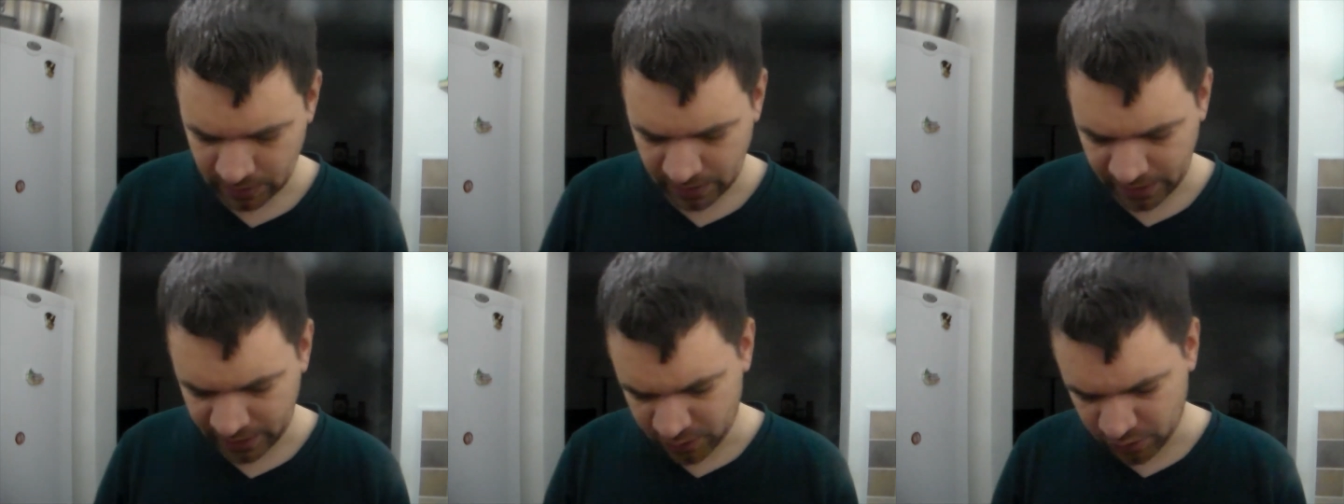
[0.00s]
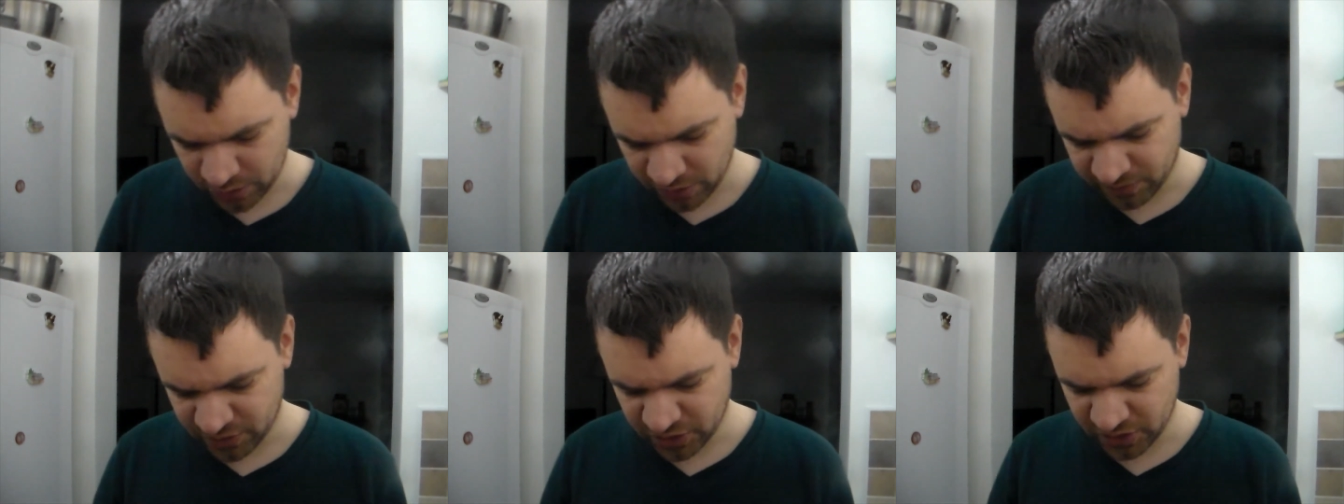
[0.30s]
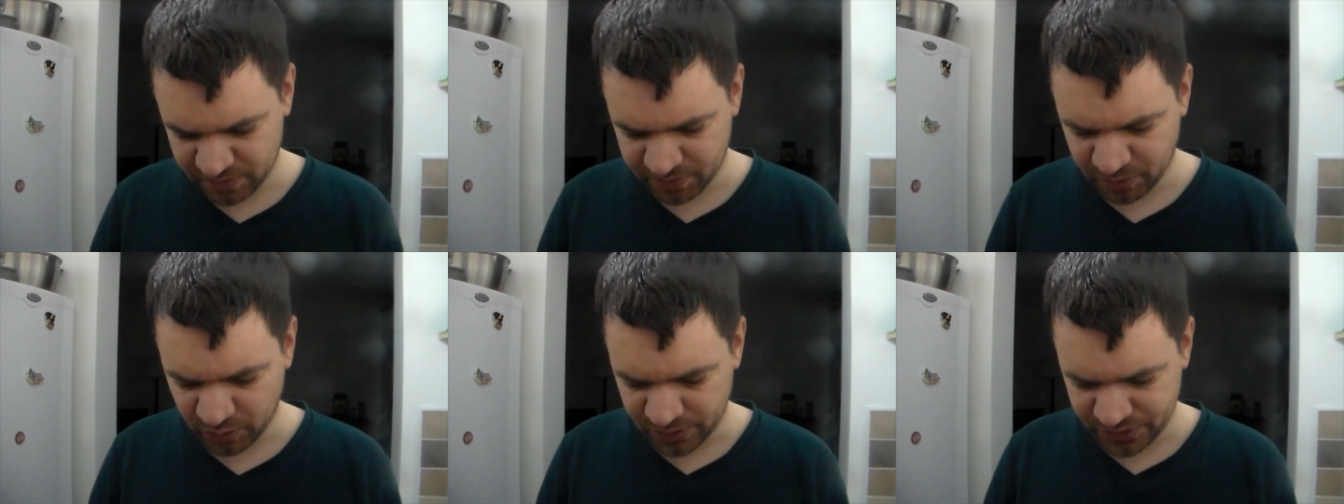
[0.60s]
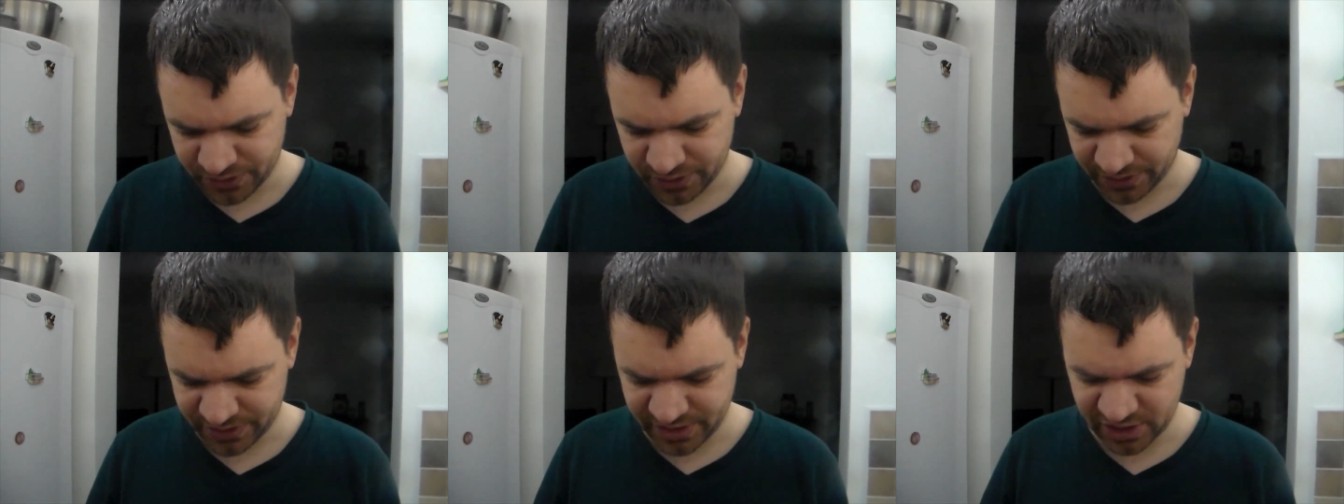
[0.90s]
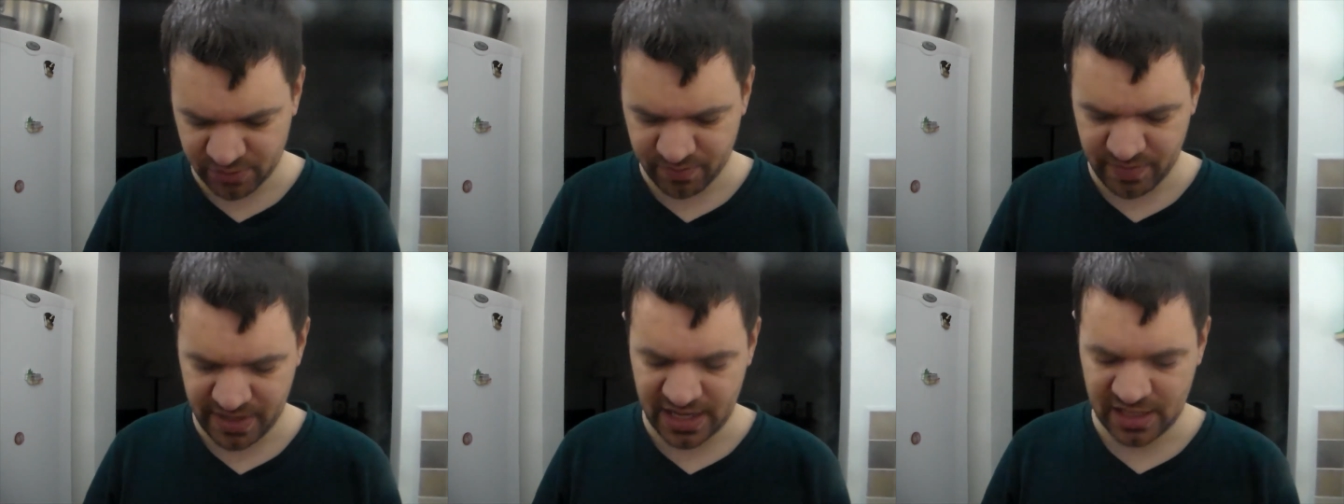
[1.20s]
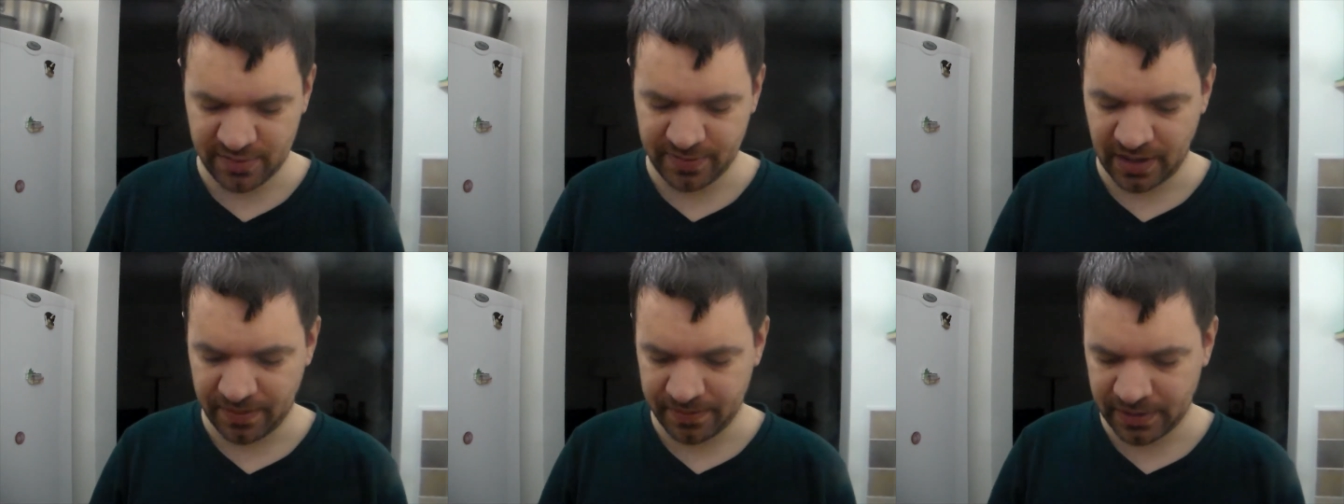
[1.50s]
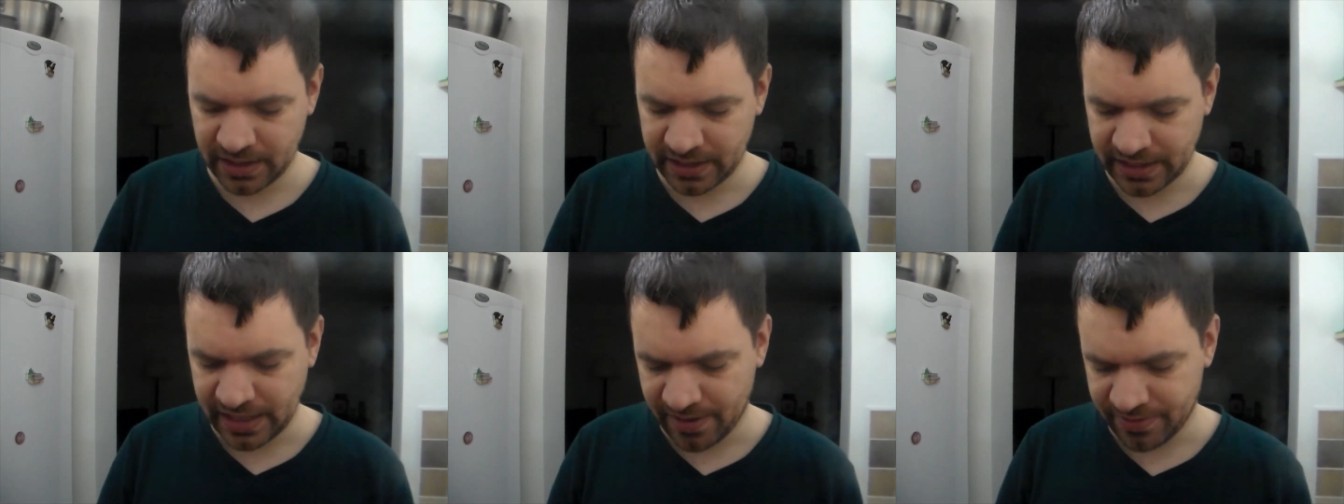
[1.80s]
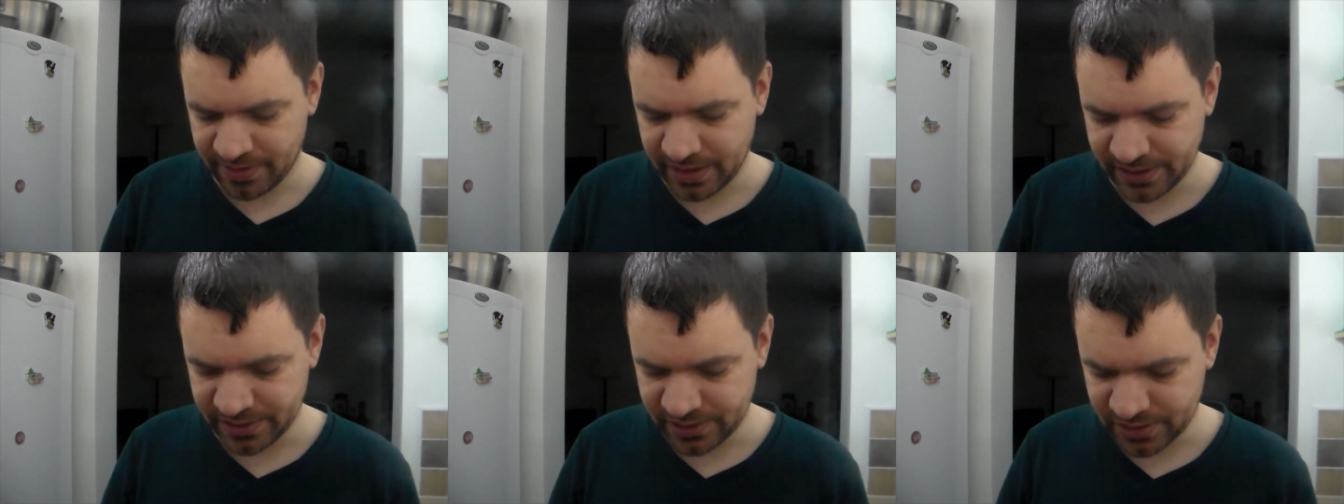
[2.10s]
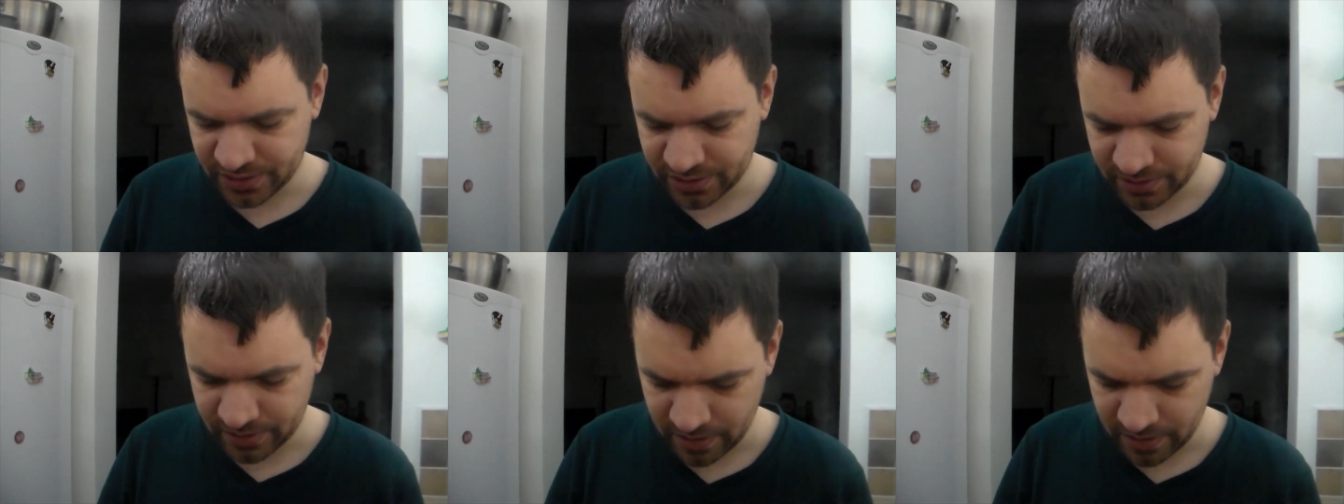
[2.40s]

I could have just bought sausage meat, but I'm going to get these